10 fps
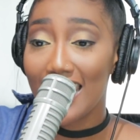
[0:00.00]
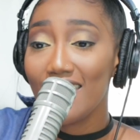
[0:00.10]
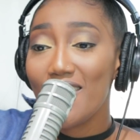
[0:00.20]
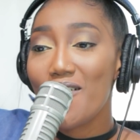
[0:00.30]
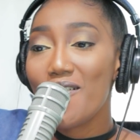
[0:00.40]
You
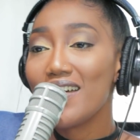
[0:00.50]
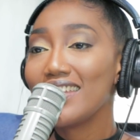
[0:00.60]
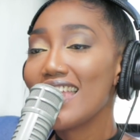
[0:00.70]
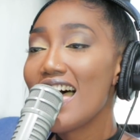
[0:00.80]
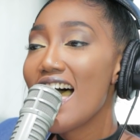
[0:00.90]
know
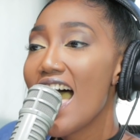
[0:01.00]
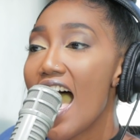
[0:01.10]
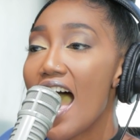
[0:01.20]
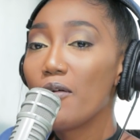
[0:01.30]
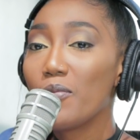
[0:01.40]
what
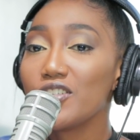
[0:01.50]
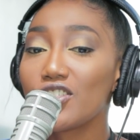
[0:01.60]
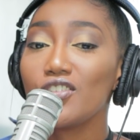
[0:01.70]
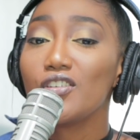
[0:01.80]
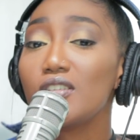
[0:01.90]
that? I want
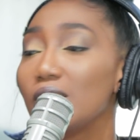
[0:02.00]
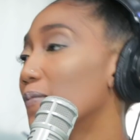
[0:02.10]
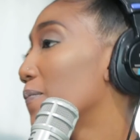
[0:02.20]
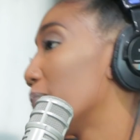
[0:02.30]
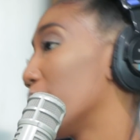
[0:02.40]

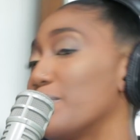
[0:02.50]
you.